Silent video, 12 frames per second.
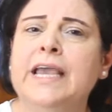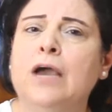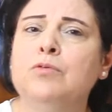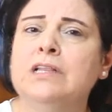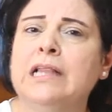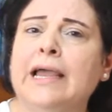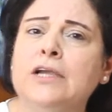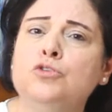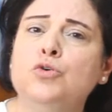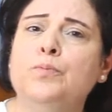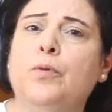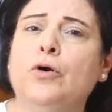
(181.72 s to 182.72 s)
I would like
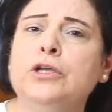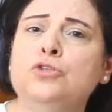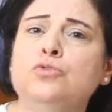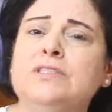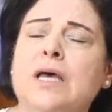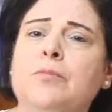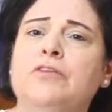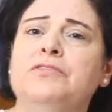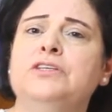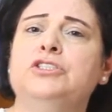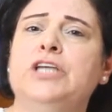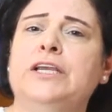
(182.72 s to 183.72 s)
to point to some of
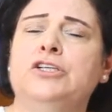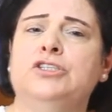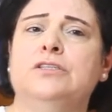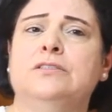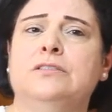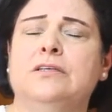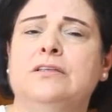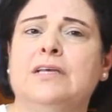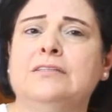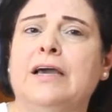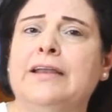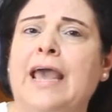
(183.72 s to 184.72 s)
the changes
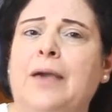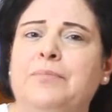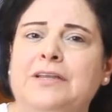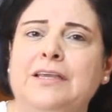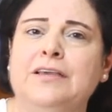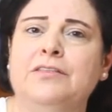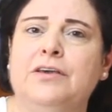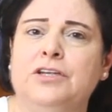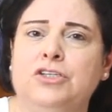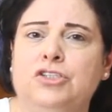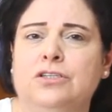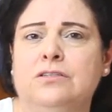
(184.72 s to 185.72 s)
that are happening in the
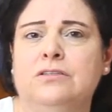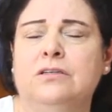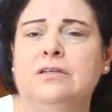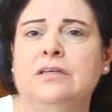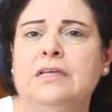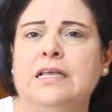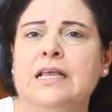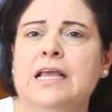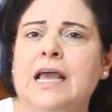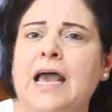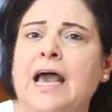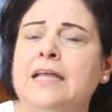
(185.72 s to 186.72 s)
region
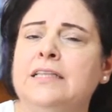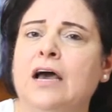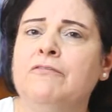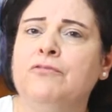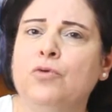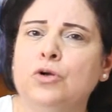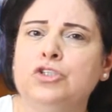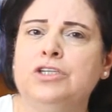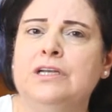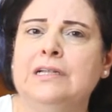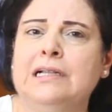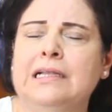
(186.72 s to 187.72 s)
and
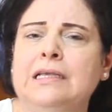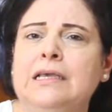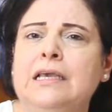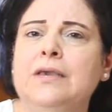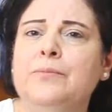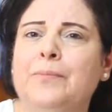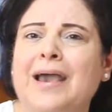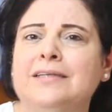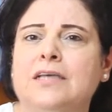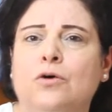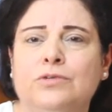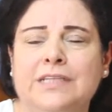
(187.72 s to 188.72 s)
unfortunately impact
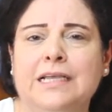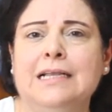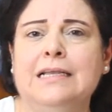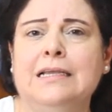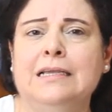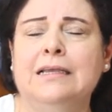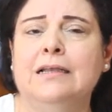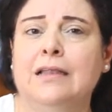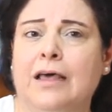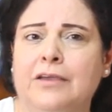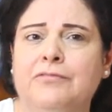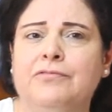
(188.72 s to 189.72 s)
our daily
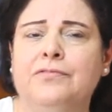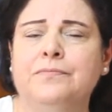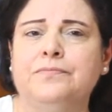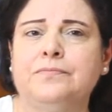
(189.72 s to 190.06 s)
life.